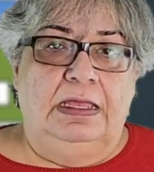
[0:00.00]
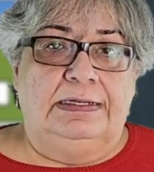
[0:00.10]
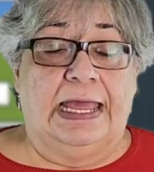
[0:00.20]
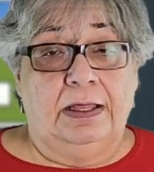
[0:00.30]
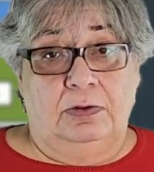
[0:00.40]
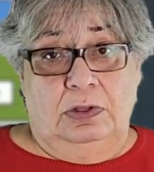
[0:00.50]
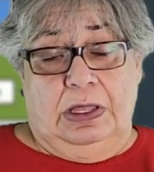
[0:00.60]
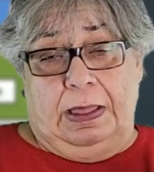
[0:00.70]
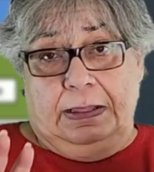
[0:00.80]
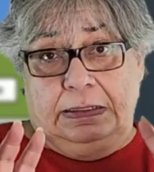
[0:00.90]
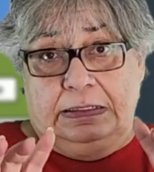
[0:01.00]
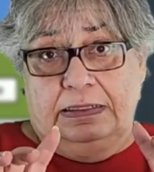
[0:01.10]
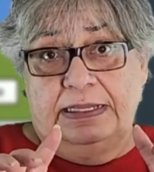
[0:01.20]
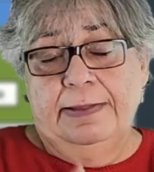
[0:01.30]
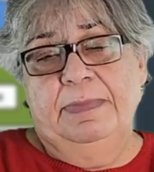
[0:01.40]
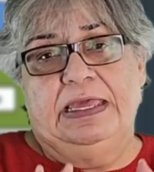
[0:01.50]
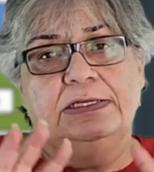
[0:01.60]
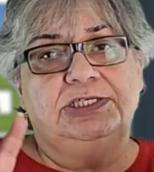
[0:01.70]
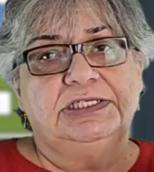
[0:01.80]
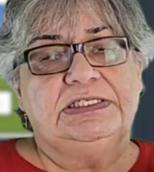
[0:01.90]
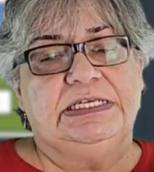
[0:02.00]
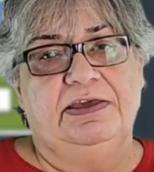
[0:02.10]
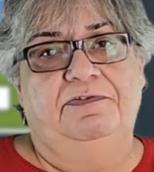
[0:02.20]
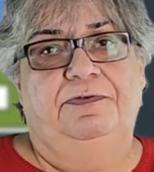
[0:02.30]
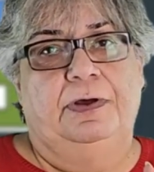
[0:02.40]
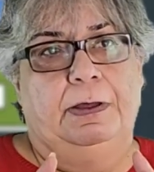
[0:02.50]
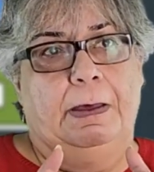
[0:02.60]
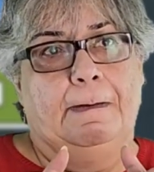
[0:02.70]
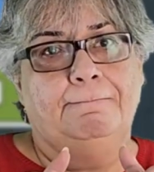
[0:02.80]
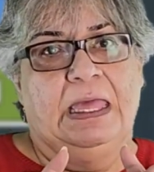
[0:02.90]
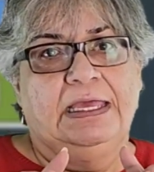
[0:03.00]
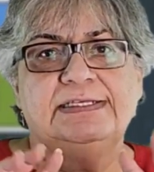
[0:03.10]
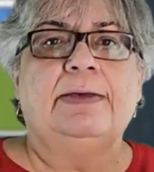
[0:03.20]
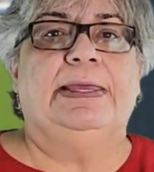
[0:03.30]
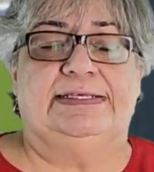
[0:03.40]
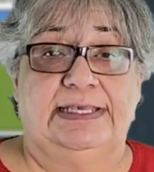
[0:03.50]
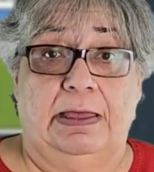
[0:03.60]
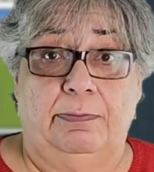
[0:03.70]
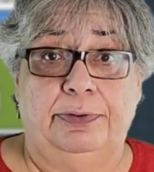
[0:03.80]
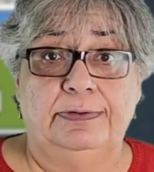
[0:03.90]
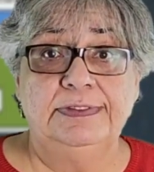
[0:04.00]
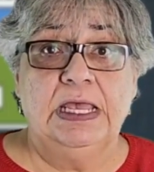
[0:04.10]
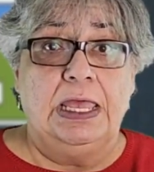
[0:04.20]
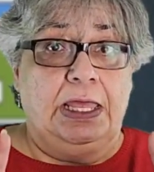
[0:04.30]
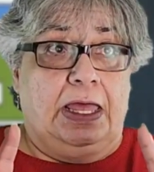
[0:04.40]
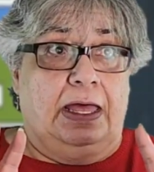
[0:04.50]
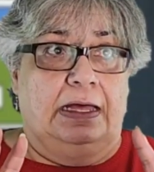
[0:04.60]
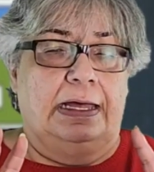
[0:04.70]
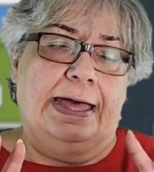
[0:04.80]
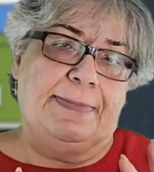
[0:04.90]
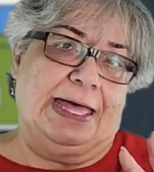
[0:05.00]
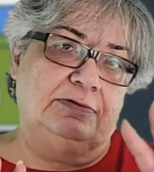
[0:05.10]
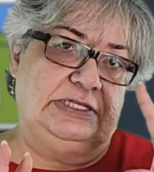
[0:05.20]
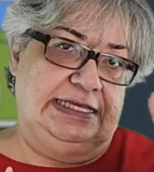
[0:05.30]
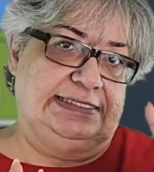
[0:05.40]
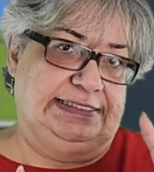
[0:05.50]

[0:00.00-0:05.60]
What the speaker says: Now, let me just give some examples about these